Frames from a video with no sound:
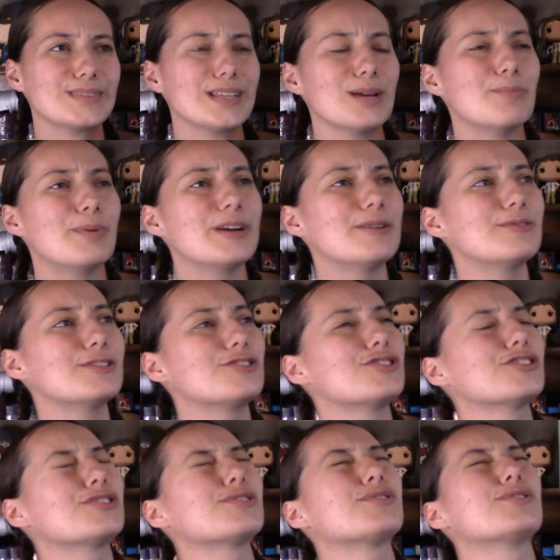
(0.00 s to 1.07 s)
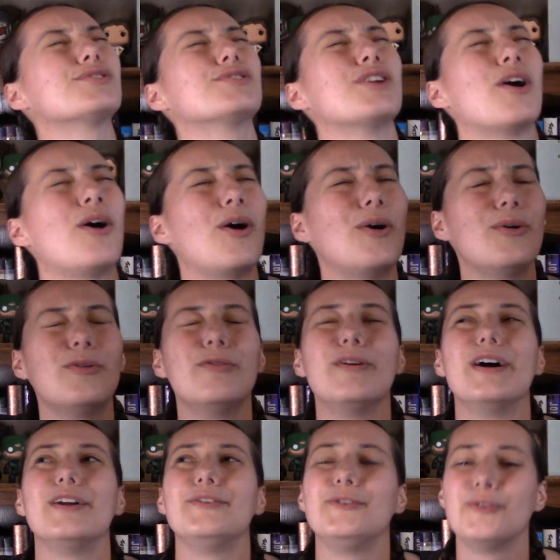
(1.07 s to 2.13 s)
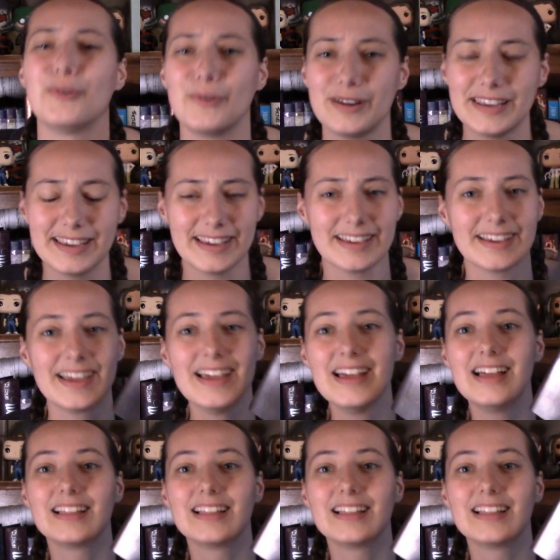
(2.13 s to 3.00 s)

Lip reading: But it was just so annoying.